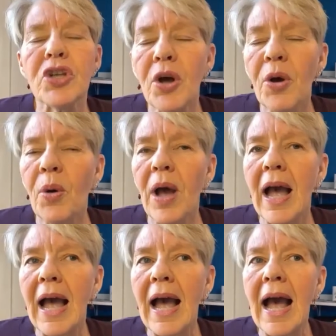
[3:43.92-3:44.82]
So
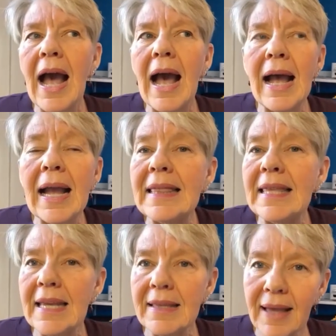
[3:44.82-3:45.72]
I
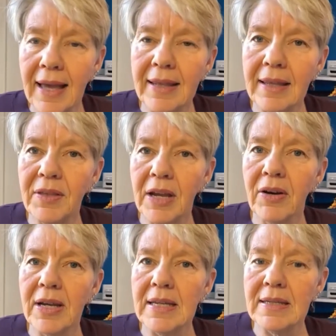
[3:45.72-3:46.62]
think that
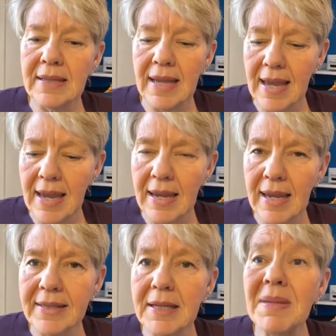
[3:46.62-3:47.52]

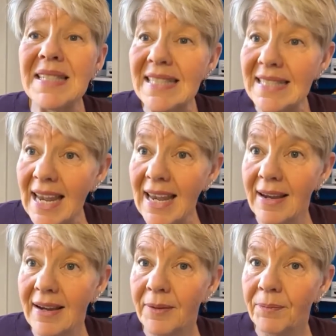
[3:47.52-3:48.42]
it's a
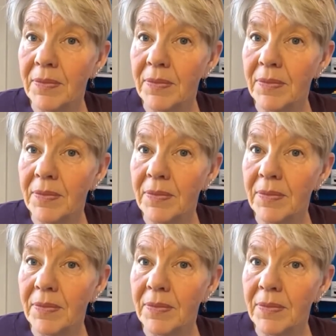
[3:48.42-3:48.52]
mistake.